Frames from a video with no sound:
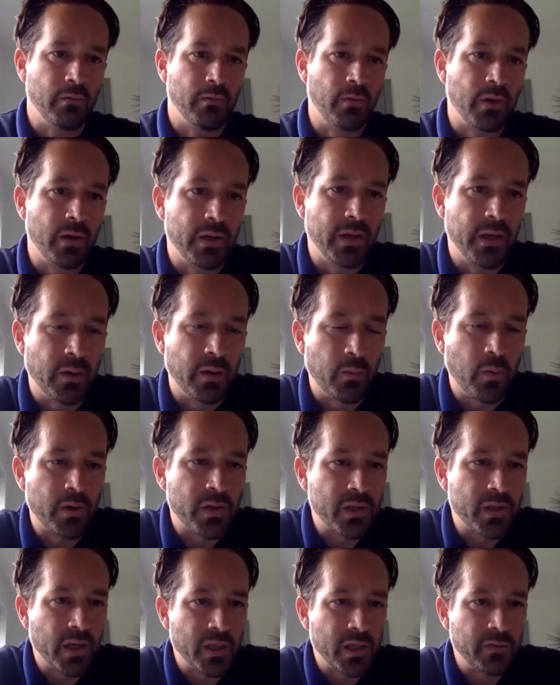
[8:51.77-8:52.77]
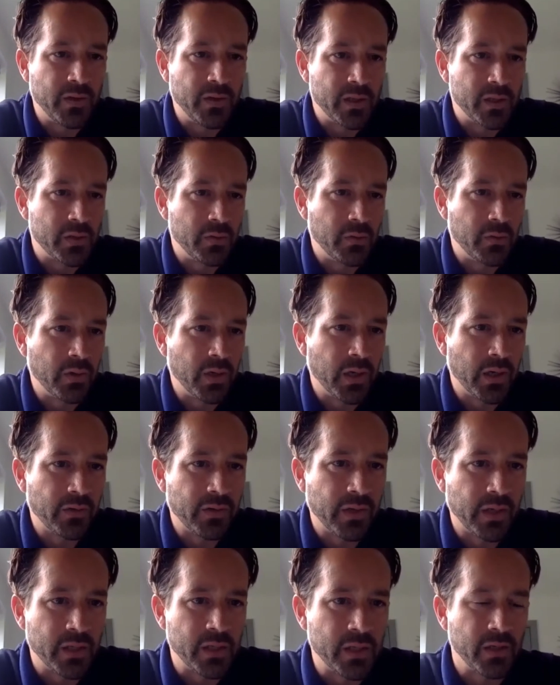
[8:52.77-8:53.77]
you know, one size fits all kind of
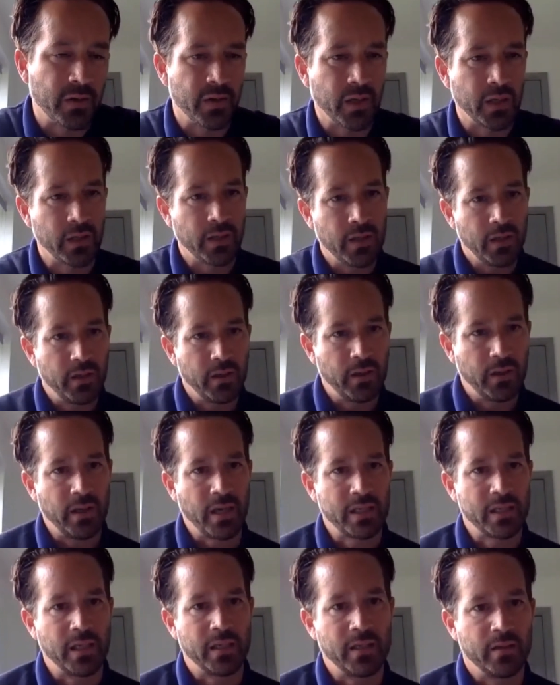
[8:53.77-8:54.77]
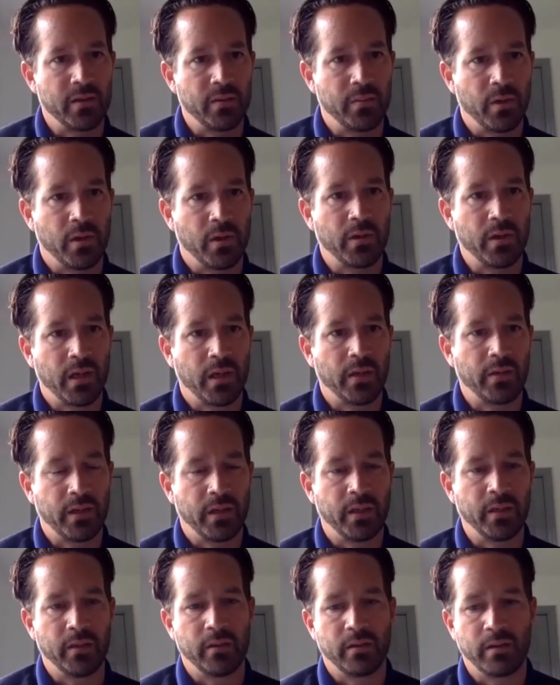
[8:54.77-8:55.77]
thing. So I think at that end of the market, I
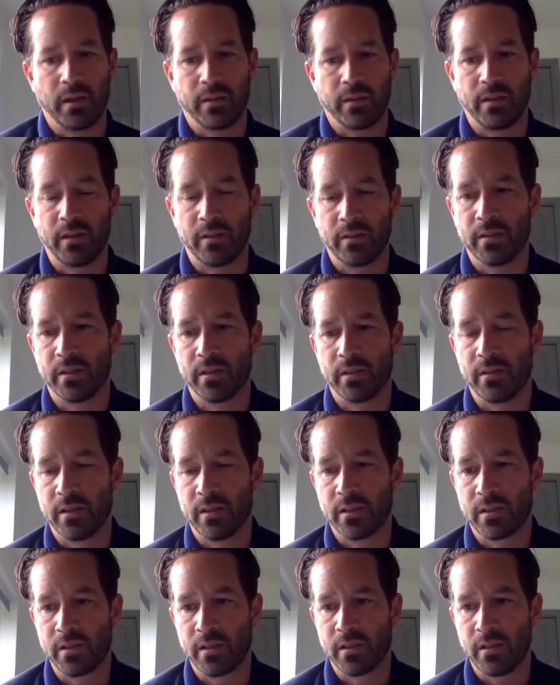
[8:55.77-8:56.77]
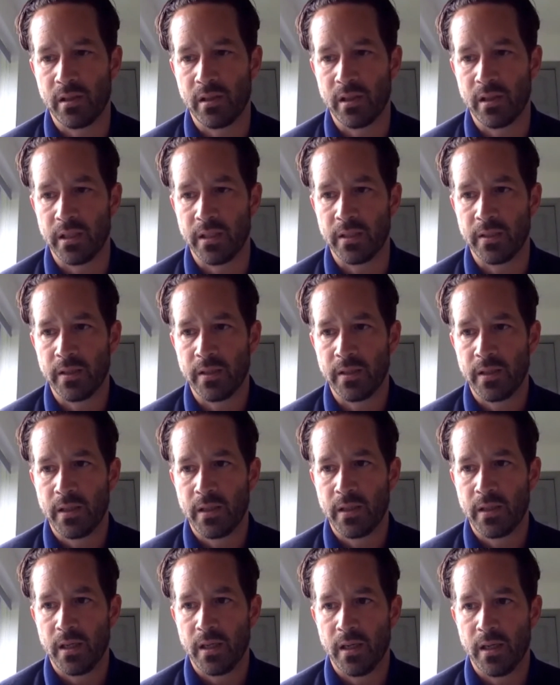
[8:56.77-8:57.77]
think there's certainly,
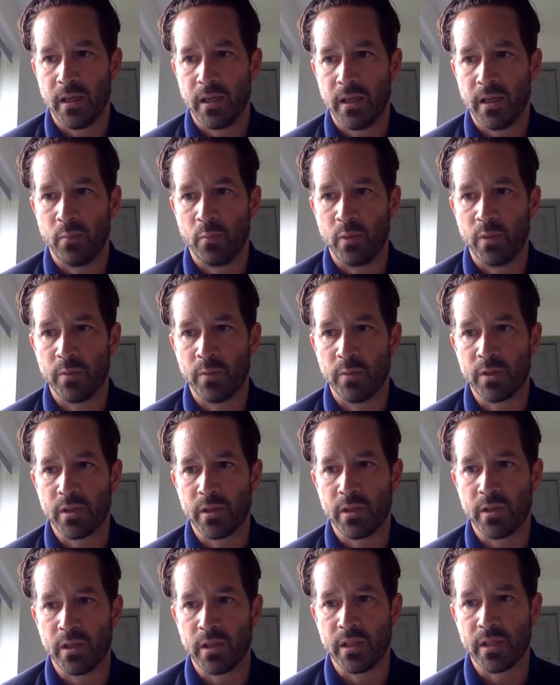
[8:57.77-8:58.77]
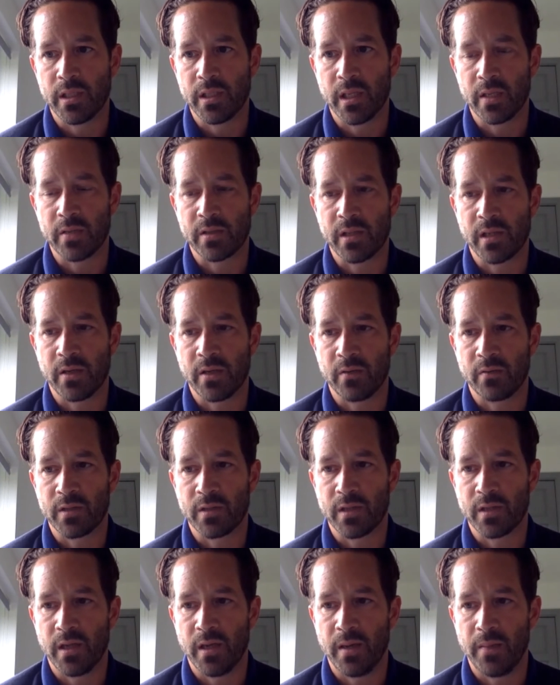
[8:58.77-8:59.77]
we would certainly see ourselves,
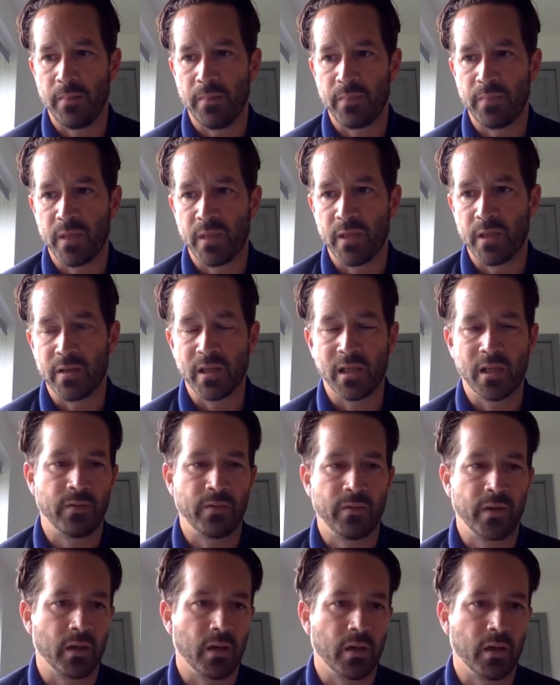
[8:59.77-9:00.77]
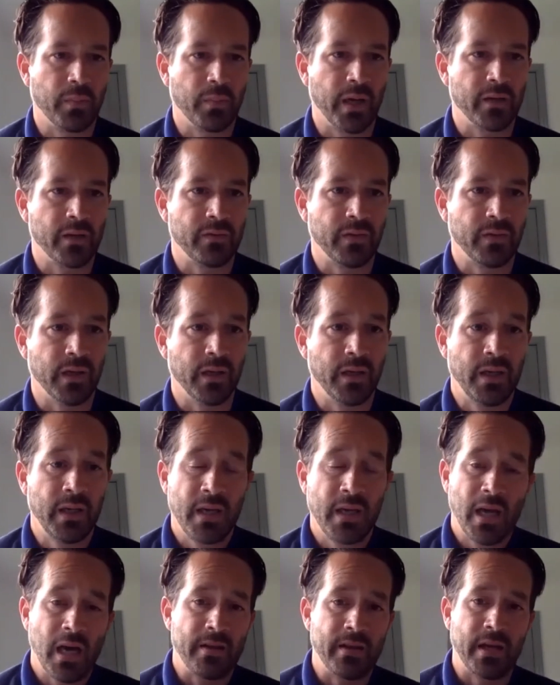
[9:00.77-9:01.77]
you know, delivering a lot of benefit.
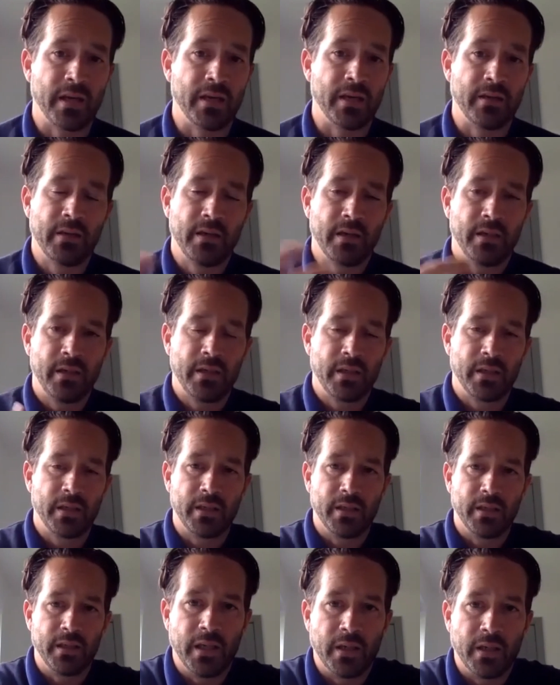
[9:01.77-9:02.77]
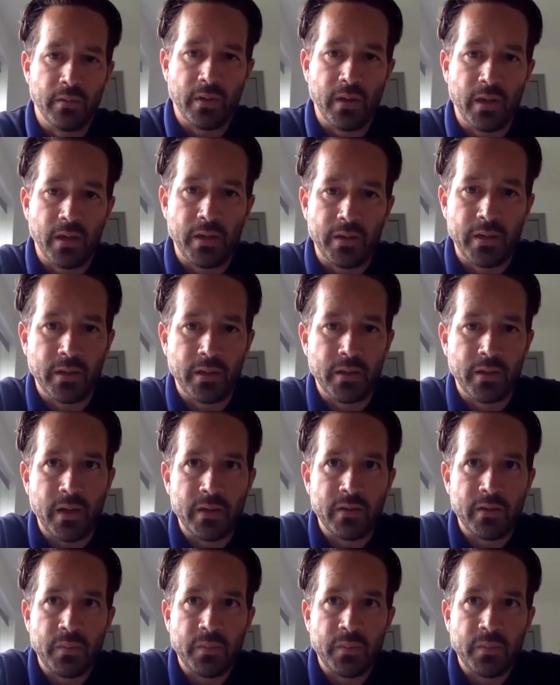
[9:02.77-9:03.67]
And then, you know, at the other end of the